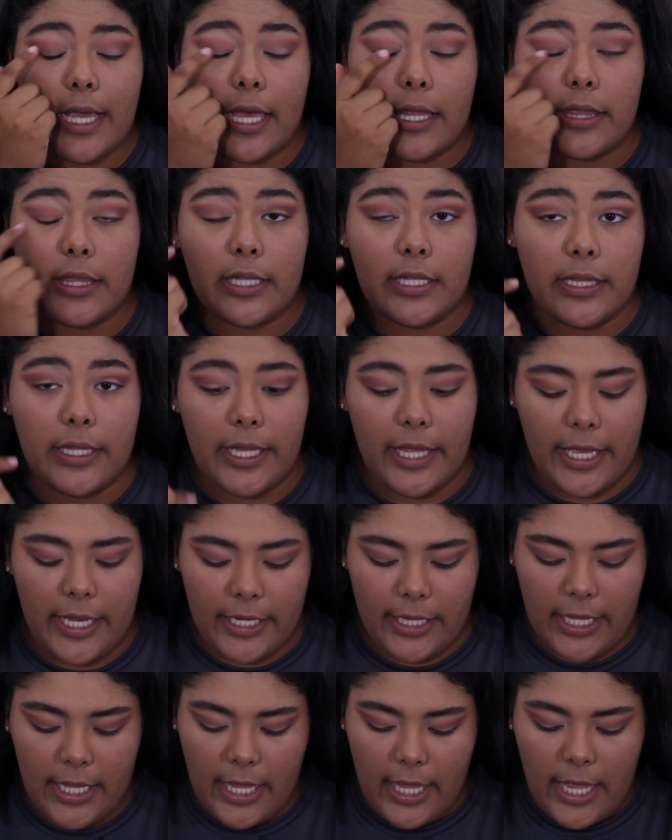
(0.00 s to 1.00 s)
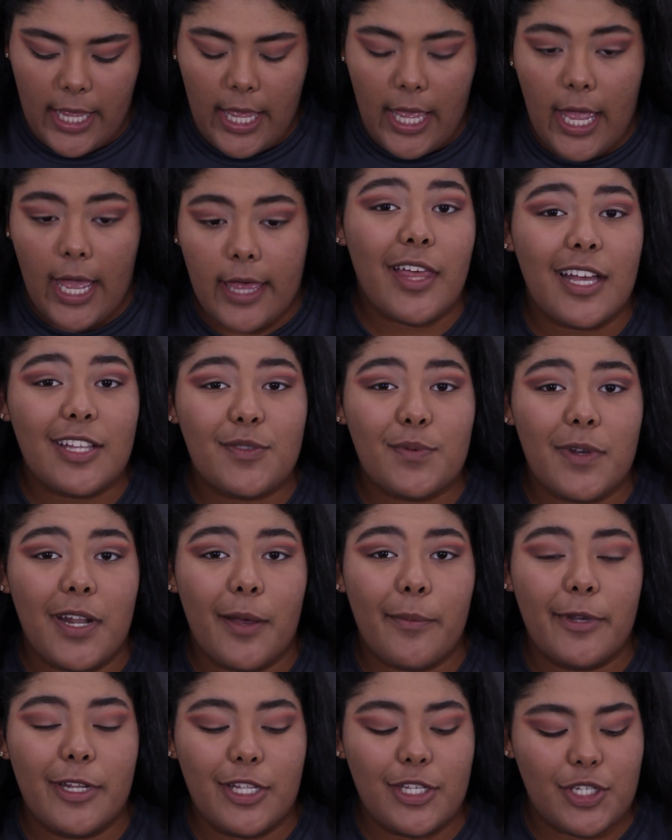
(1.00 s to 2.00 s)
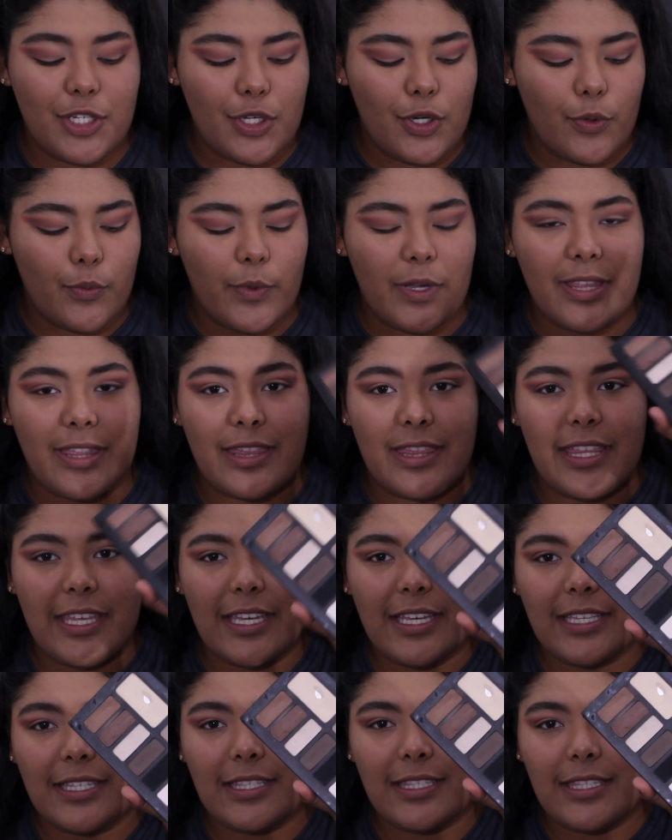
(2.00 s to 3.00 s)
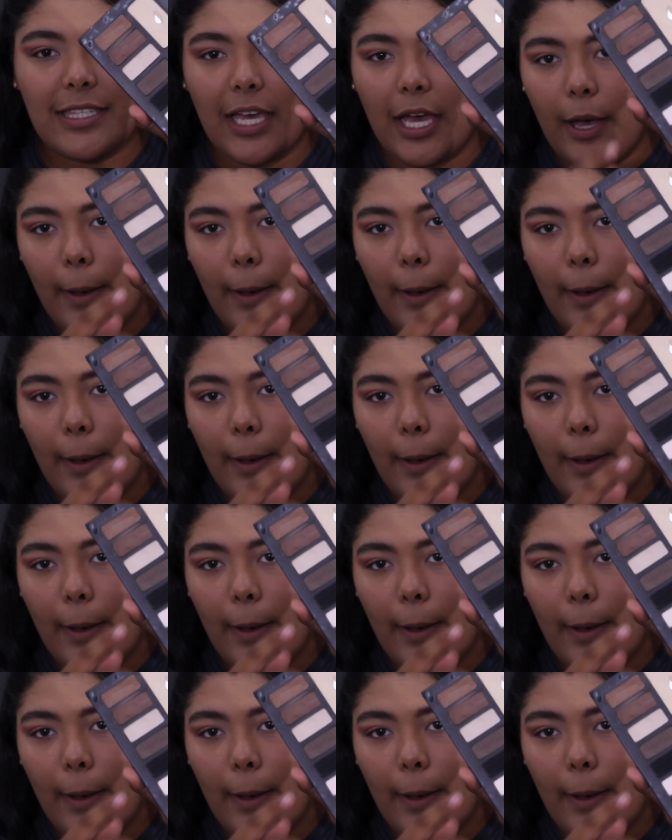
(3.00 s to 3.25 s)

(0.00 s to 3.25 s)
and the lid. And that's what I'm gonna do with this